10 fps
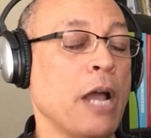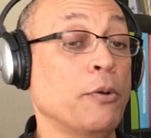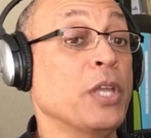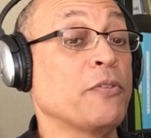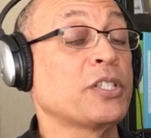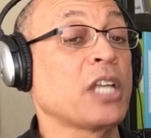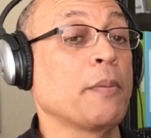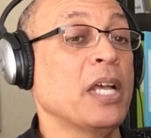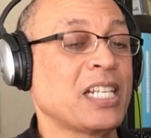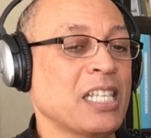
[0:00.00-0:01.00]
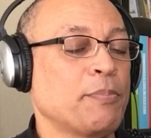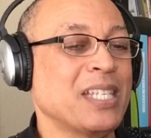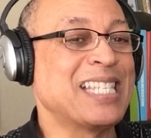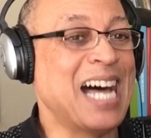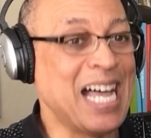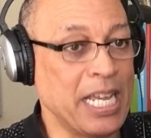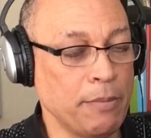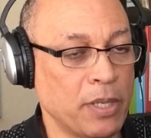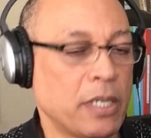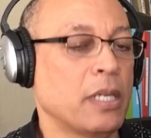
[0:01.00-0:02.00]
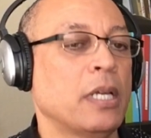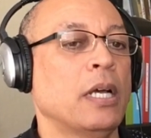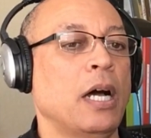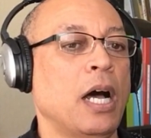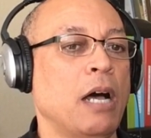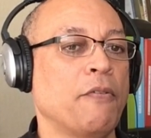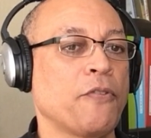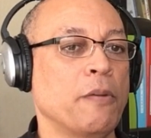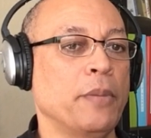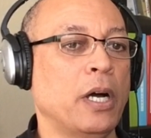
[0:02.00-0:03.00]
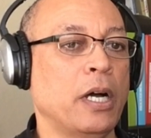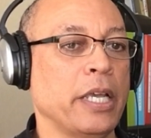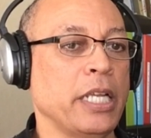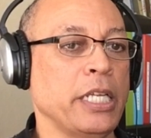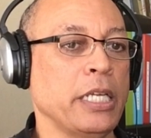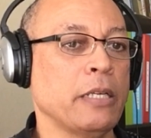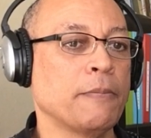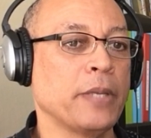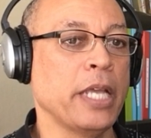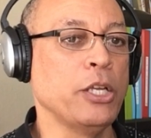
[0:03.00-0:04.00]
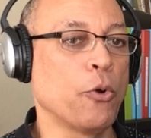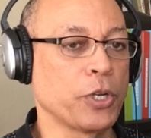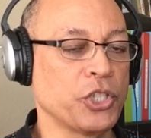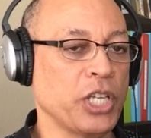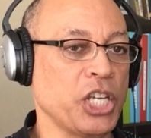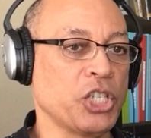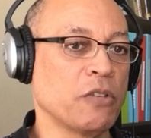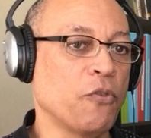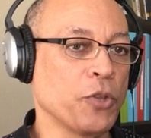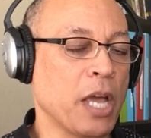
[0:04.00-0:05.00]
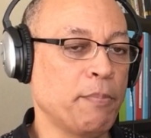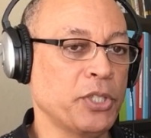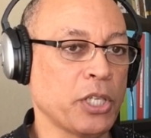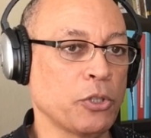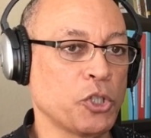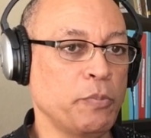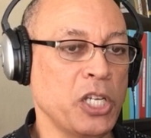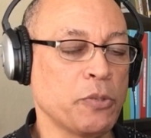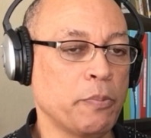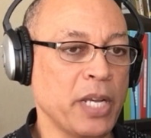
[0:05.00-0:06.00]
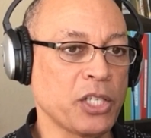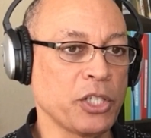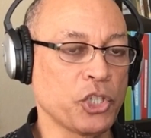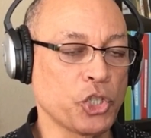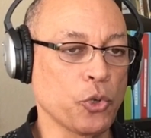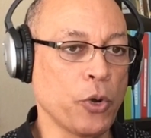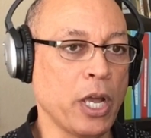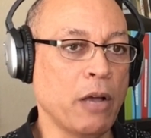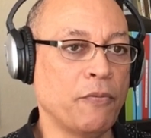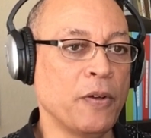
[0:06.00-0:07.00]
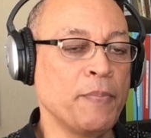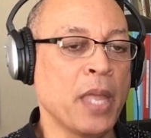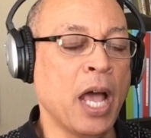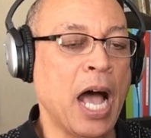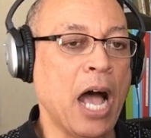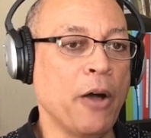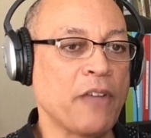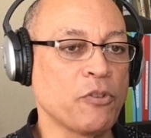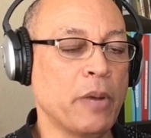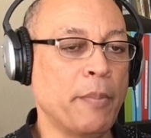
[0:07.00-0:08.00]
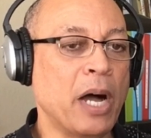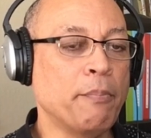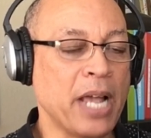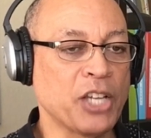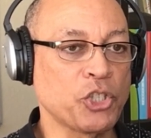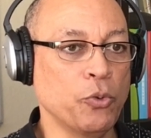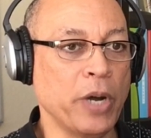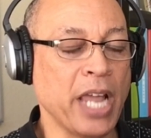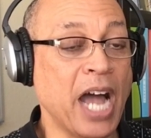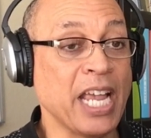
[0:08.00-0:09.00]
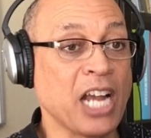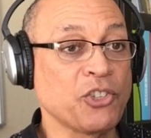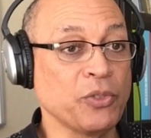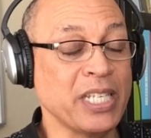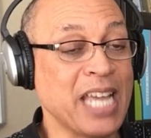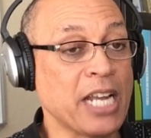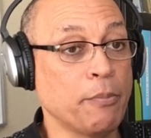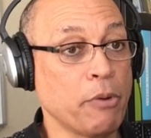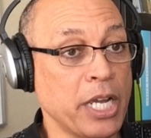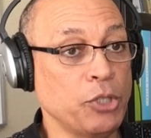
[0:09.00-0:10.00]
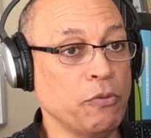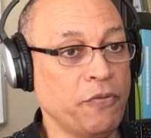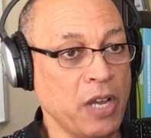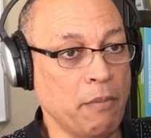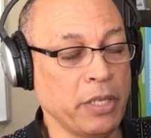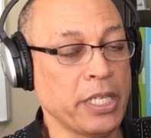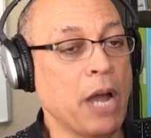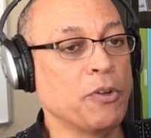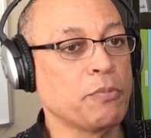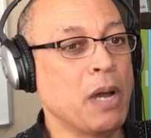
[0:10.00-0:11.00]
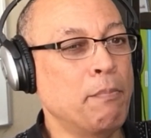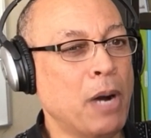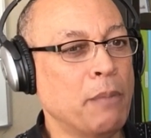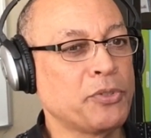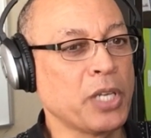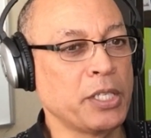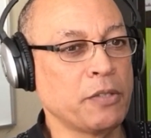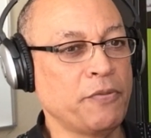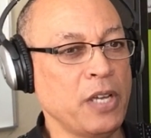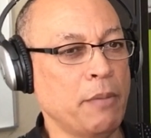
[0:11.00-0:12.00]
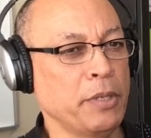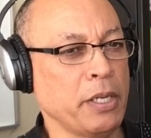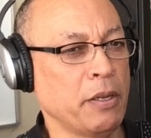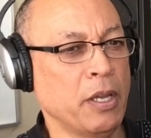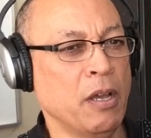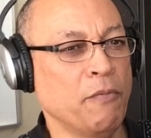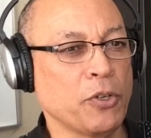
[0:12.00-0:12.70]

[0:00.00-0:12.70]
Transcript: I will never accept a dime from any organization for that particular speech. But basically, it's a story of how after my mom passed away, I actually got a brand new family, and that was my mom's side of the family.